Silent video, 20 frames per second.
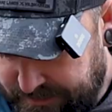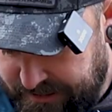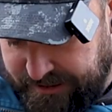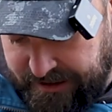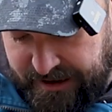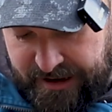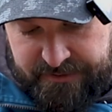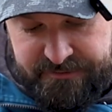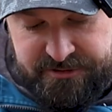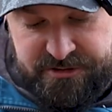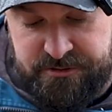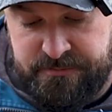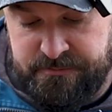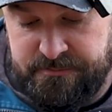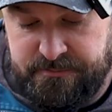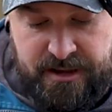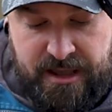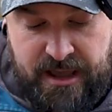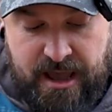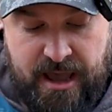Then I have some
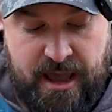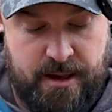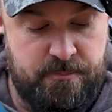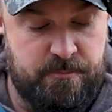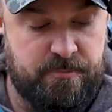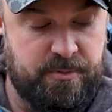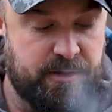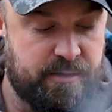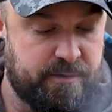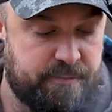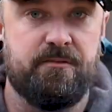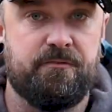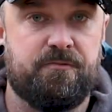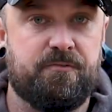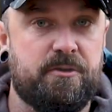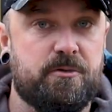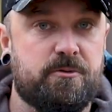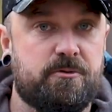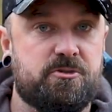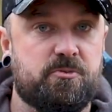hemp
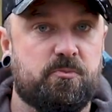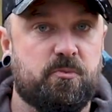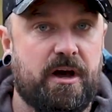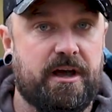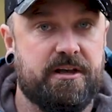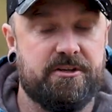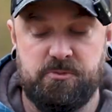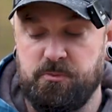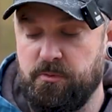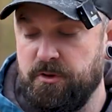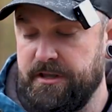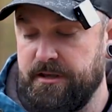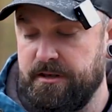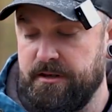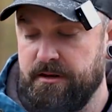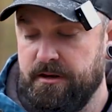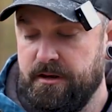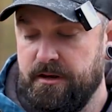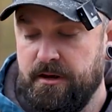infused wax wick,